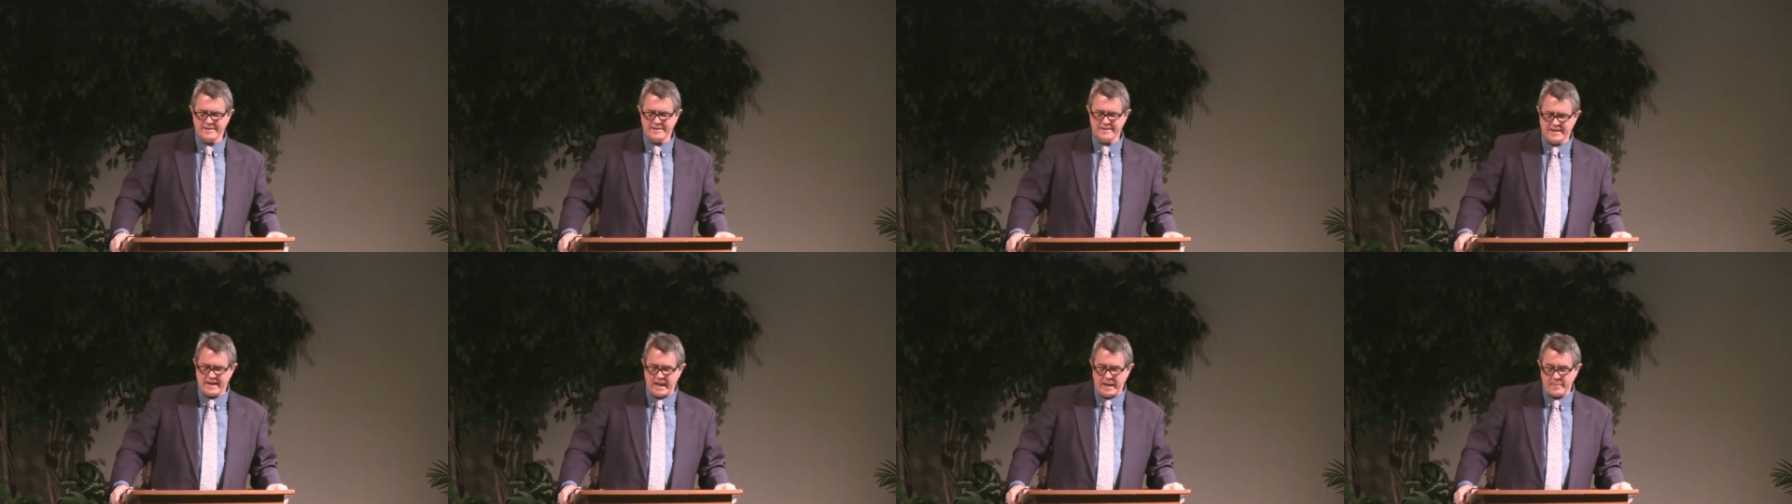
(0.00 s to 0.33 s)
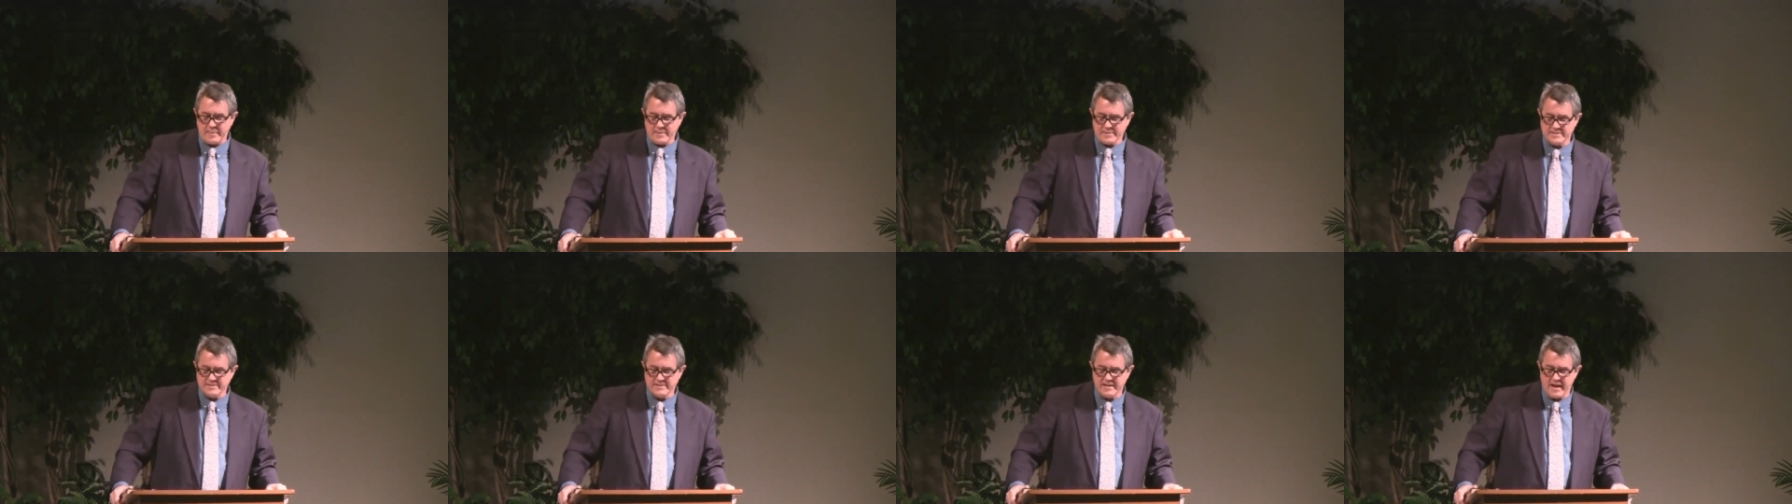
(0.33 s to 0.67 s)

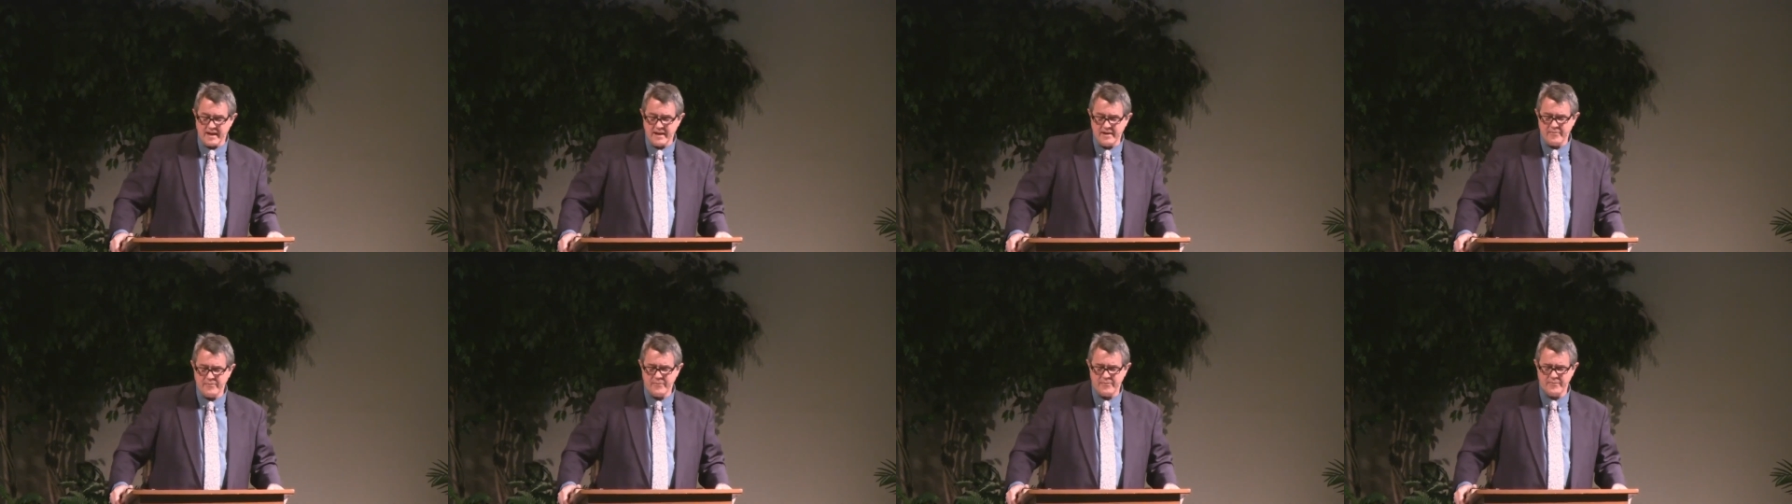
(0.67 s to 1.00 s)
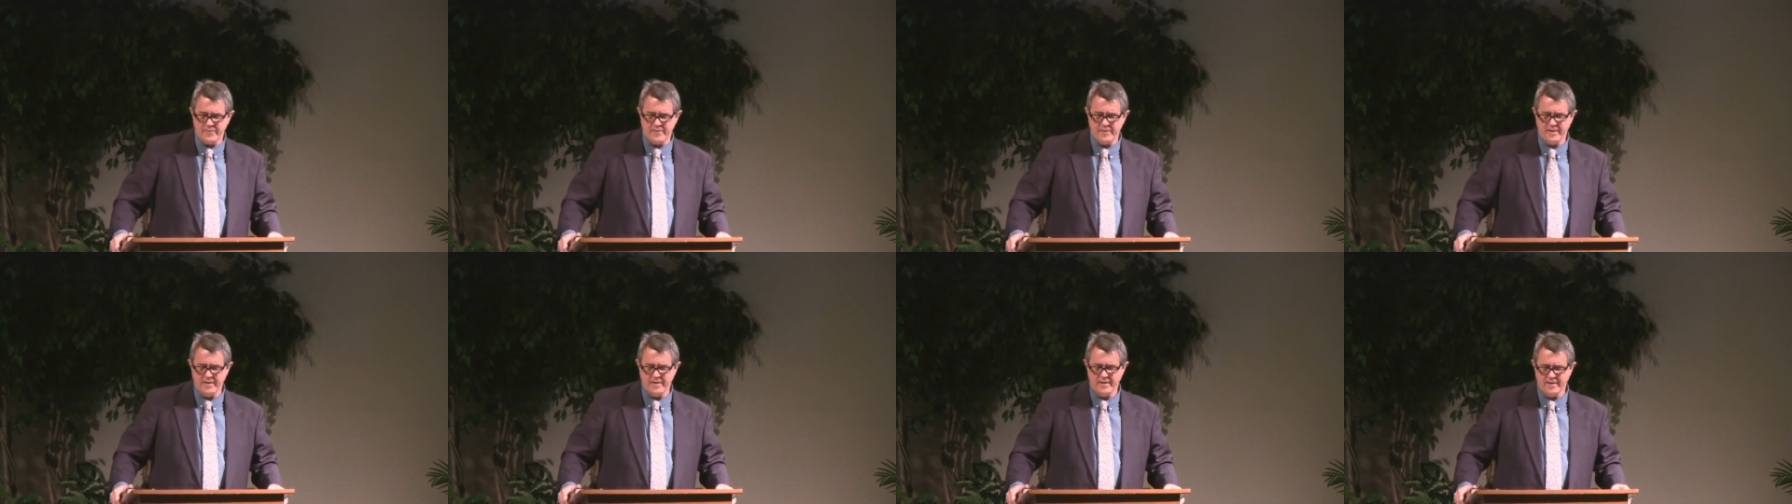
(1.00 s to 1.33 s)
keep us
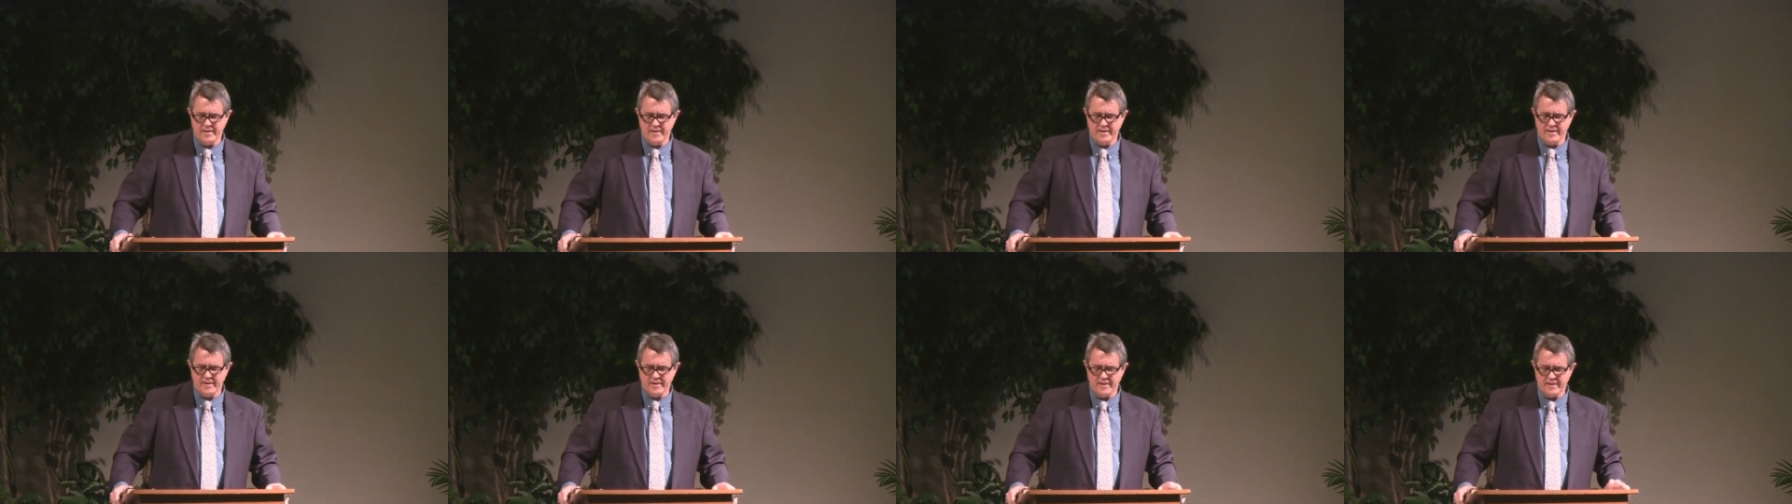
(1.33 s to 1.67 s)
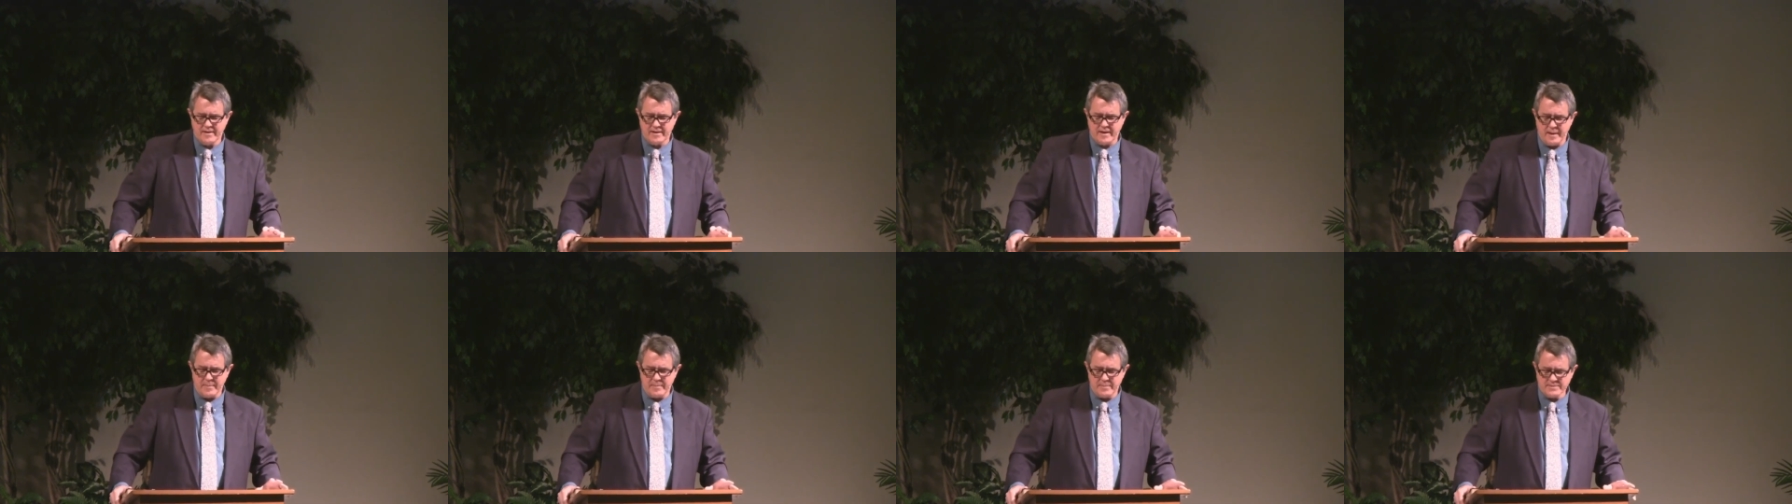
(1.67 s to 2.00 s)
safe,
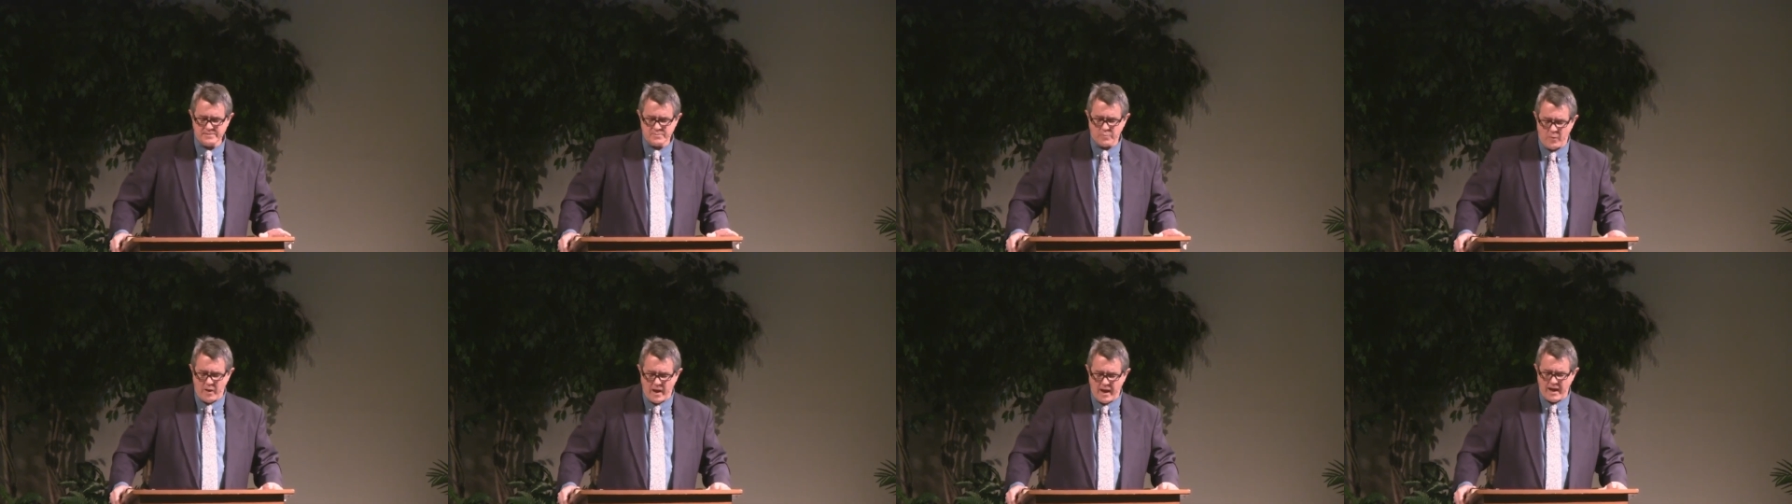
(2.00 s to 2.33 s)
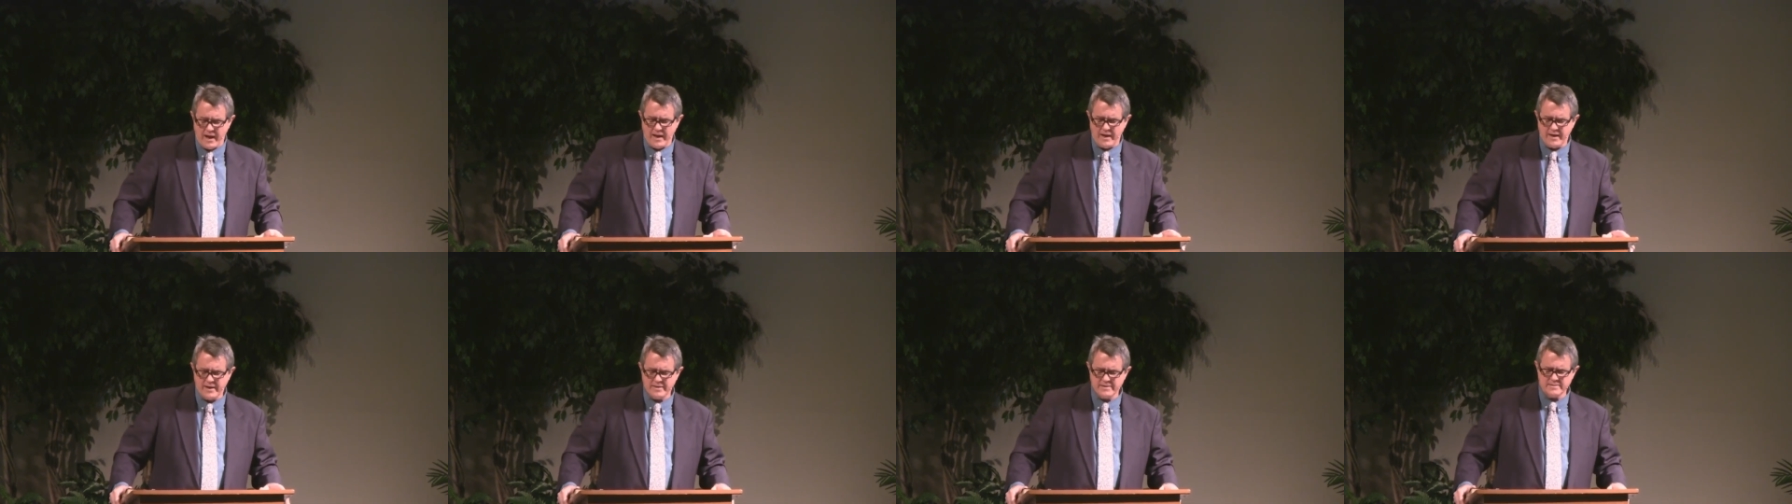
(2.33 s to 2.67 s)
keep us
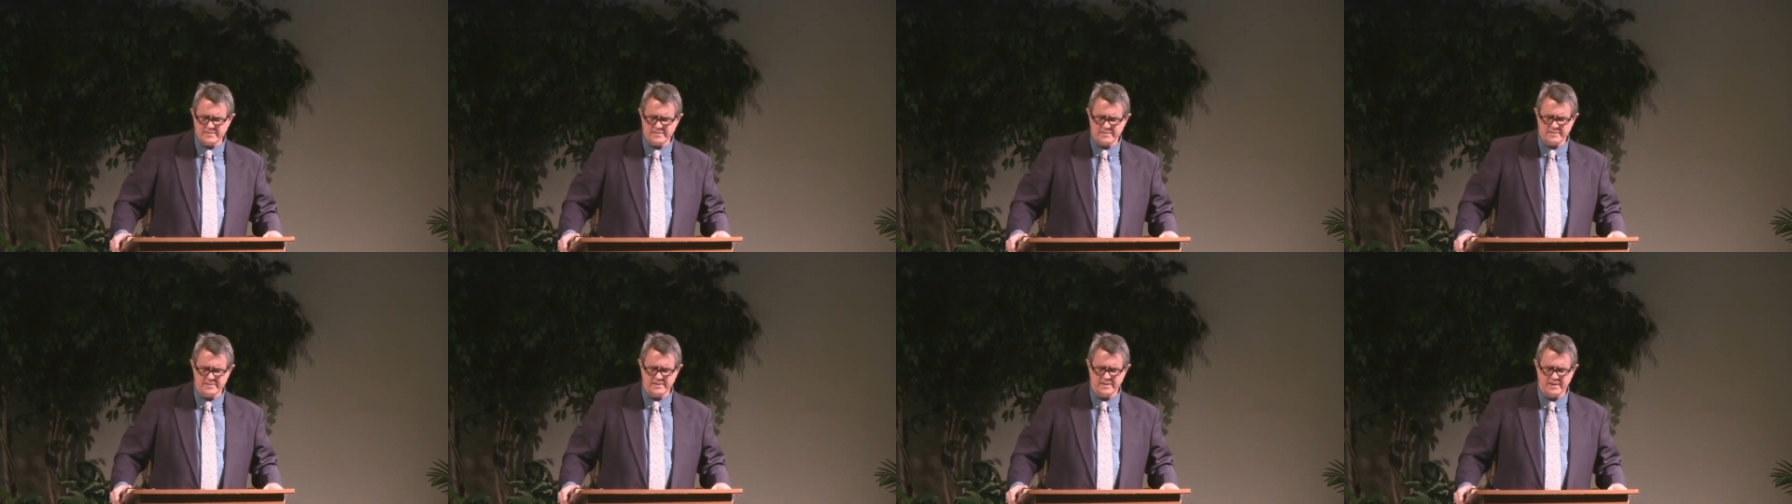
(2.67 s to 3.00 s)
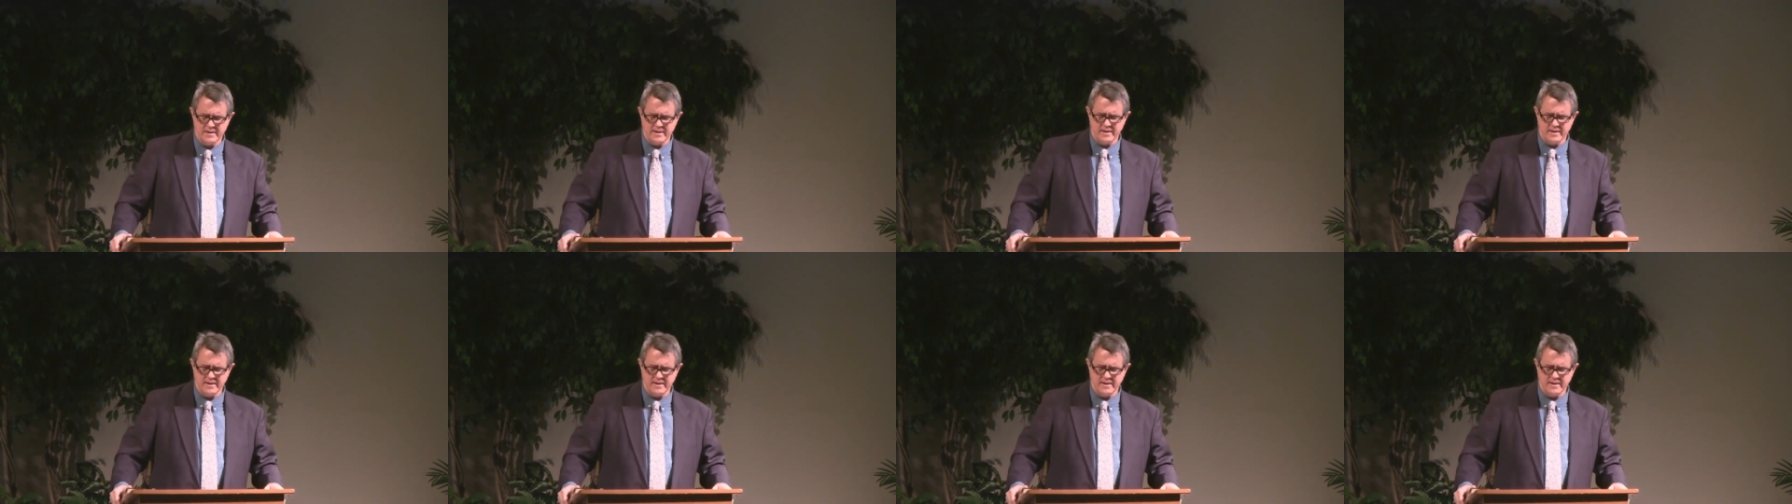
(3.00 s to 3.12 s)
wise